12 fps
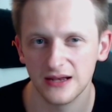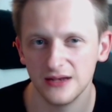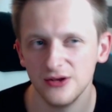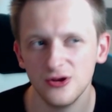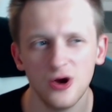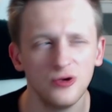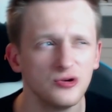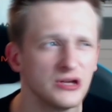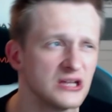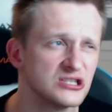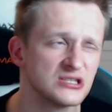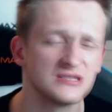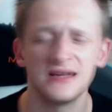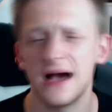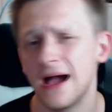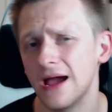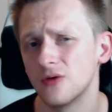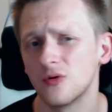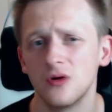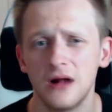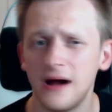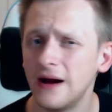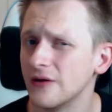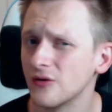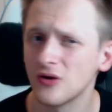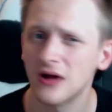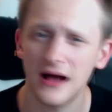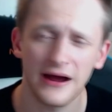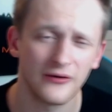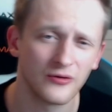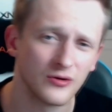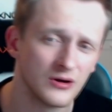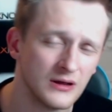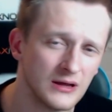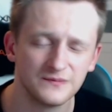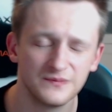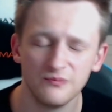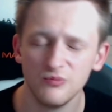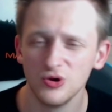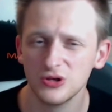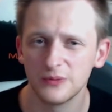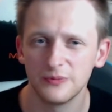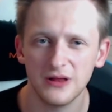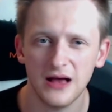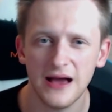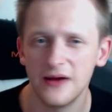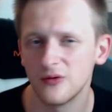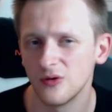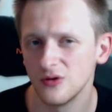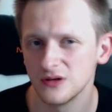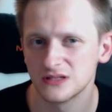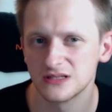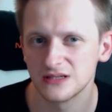You know, you can just high roll, high roll, high roll, multiple high rolls,